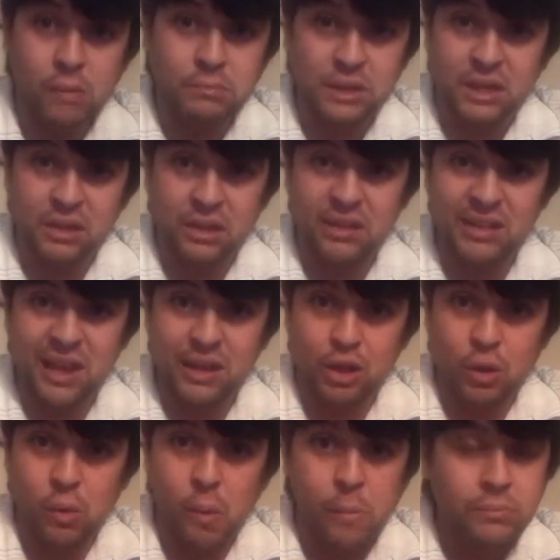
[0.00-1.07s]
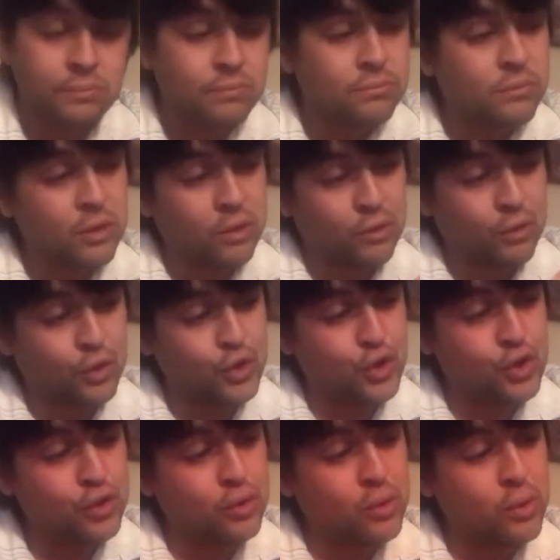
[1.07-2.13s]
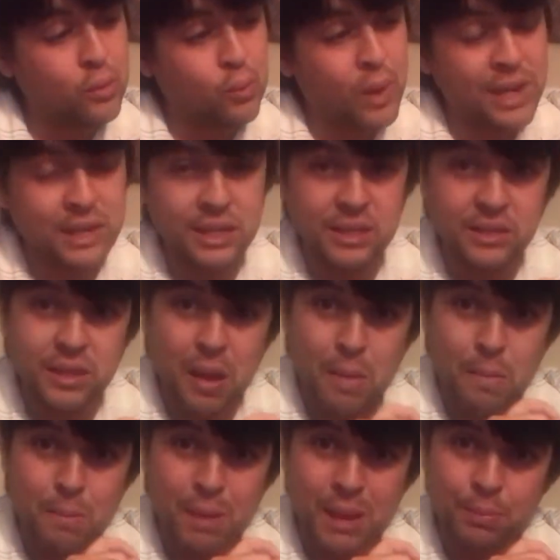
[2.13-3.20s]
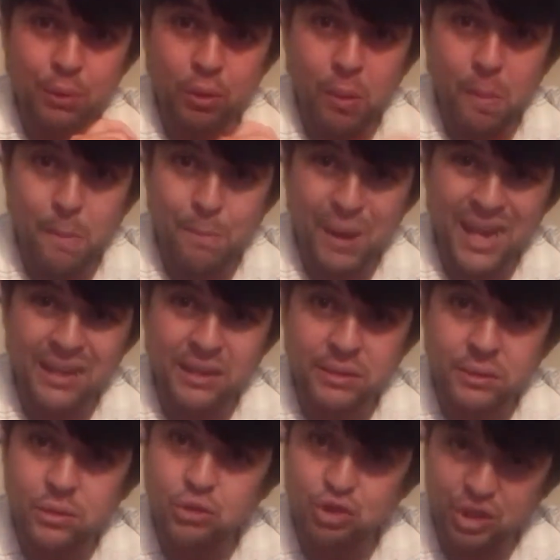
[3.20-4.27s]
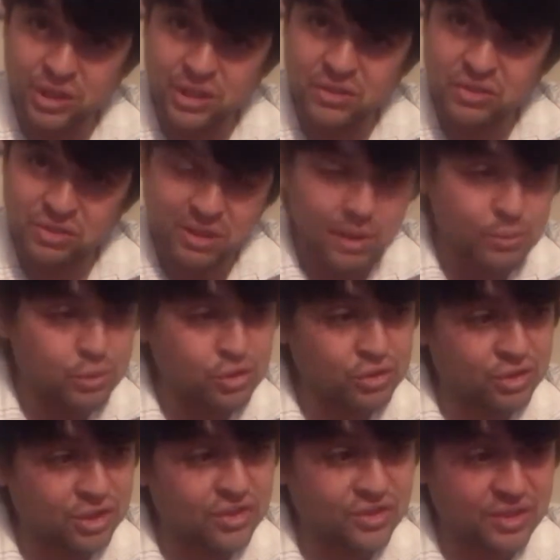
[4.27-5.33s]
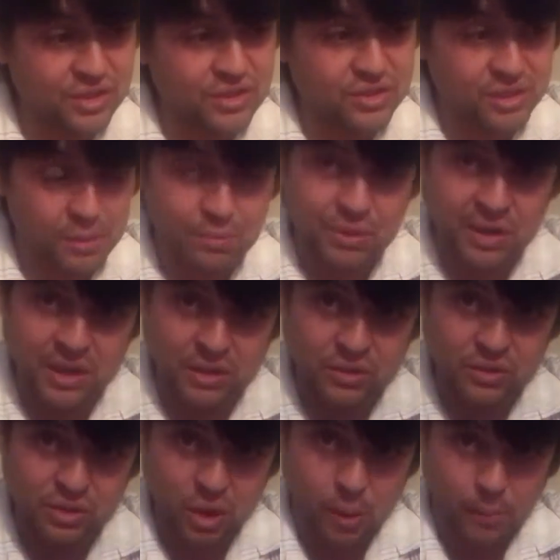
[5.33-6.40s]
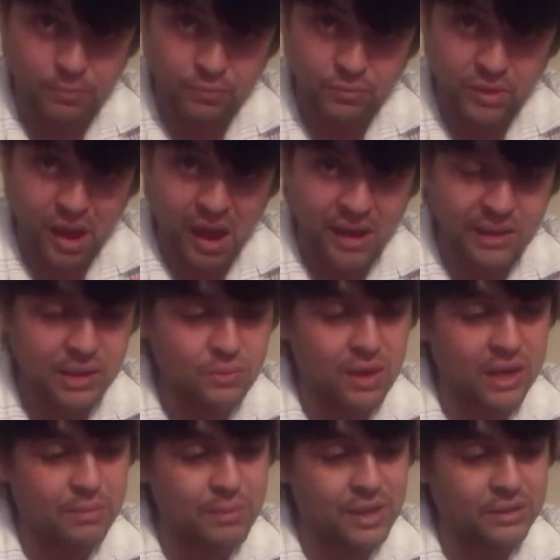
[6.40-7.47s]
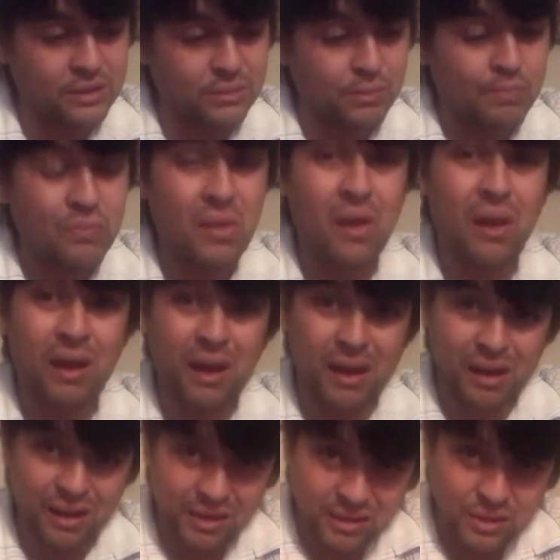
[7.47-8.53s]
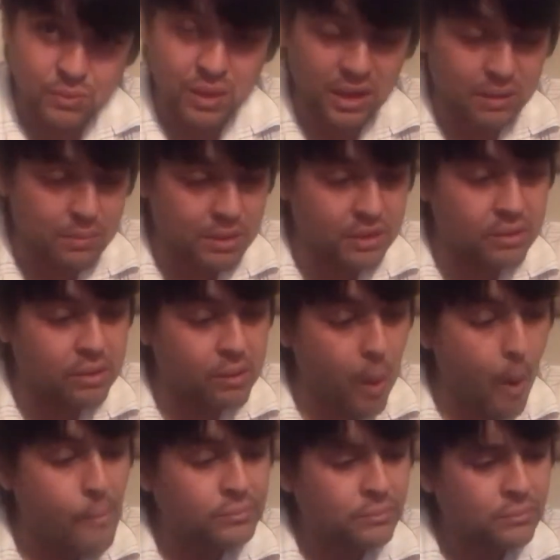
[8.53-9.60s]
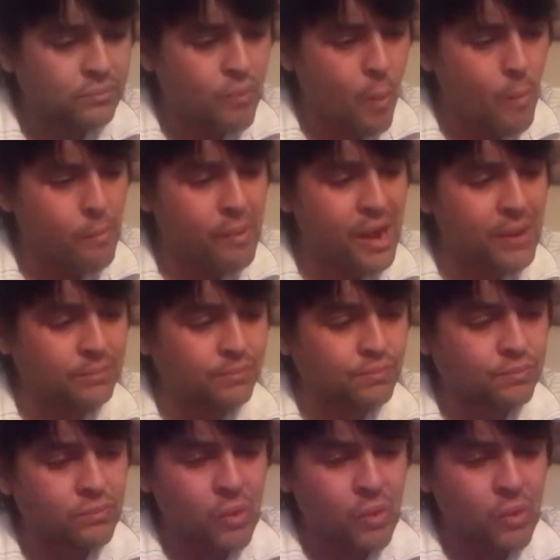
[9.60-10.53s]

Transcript: I'm not gonna let that go. The new Wendy's maple bacon chicken sandwich. This is something else. So, highly recommended. Highly recommended. Man.